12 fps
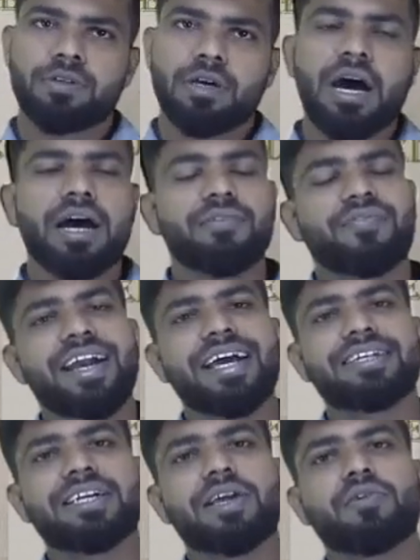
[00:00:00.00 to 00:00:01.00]
Or
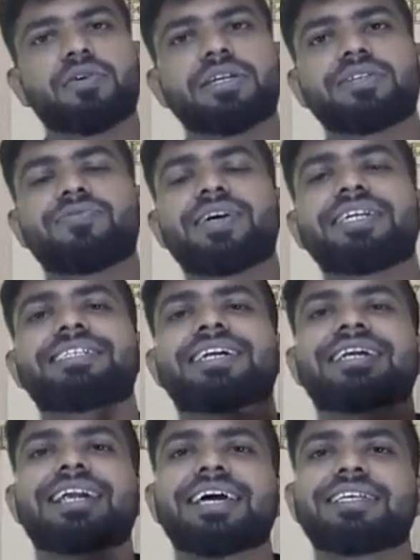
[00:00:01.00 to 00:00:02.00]
financial accounting is very
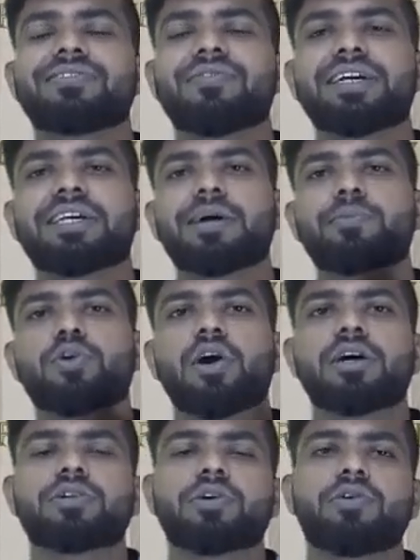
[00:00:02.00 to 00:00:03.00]
generalized. When it comes to
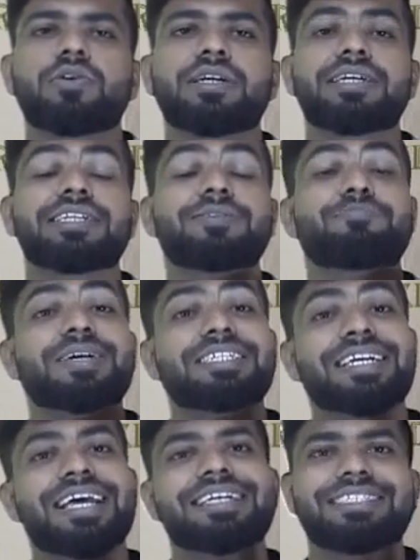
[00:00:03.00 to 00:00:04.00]
cost accounting, it is
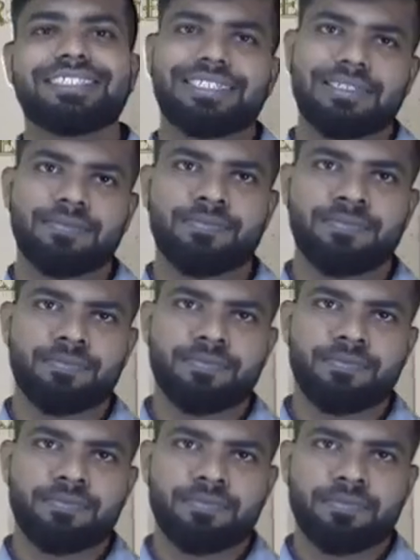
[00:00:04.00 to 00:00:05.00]
specialized.
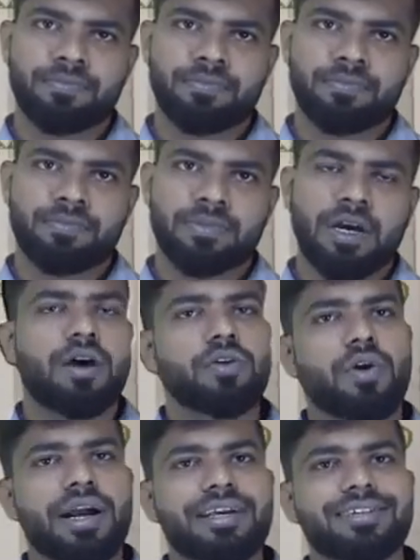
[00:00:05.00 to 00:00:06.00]
Are
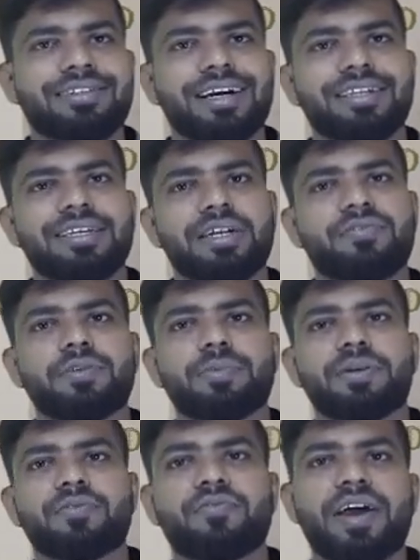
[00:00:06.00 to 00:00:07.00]
you understanding the difference
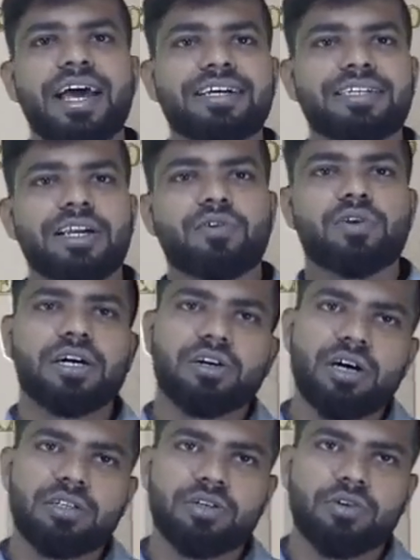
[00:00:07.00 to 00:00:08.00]
between financial accounting and
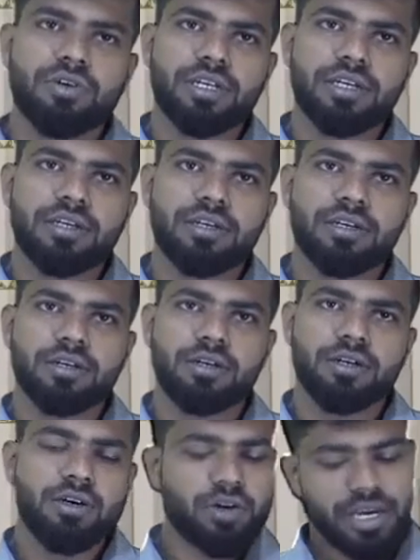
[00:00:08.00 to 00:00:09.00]
cost accounting?
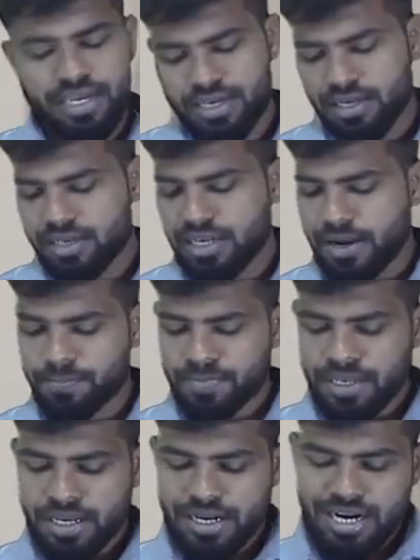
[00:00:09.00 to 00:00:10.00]
Okay, yeah.
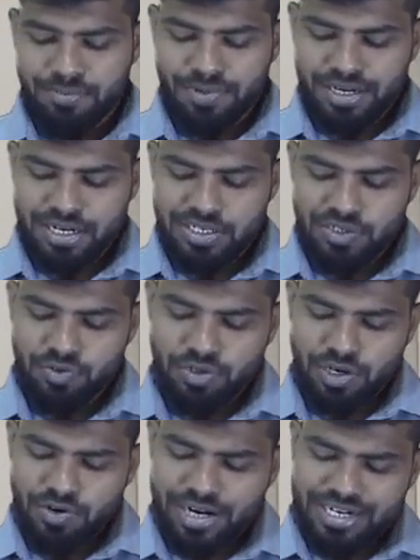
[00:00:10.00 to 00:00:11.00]
Let me continue.
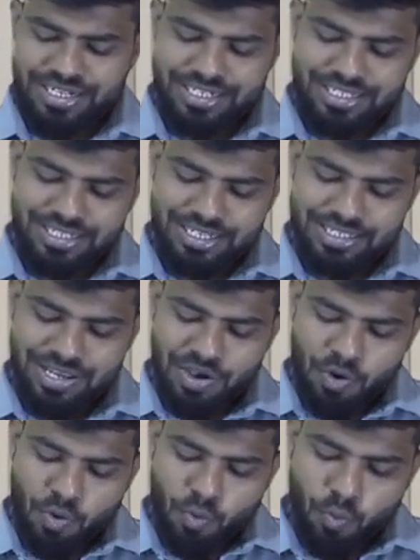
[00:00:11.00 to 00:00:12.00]
Now let us discuss
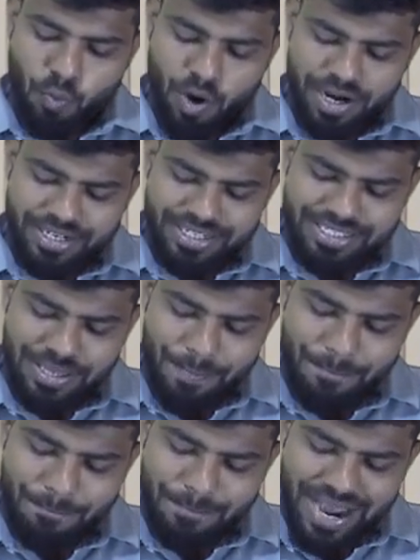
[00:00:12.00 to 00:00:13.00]
what is
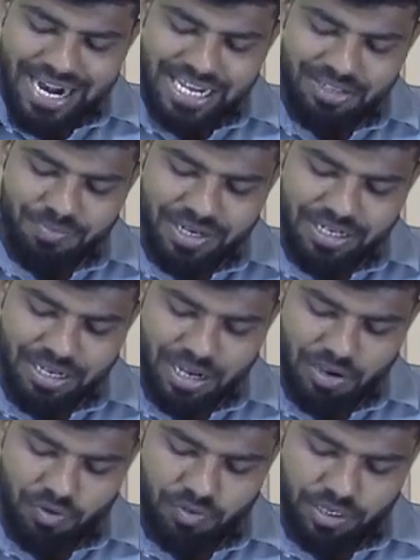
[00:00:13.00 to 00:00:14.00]
management
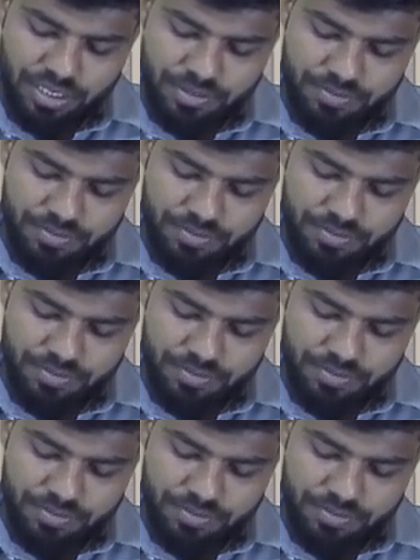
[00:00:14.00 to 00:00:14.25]
accounting.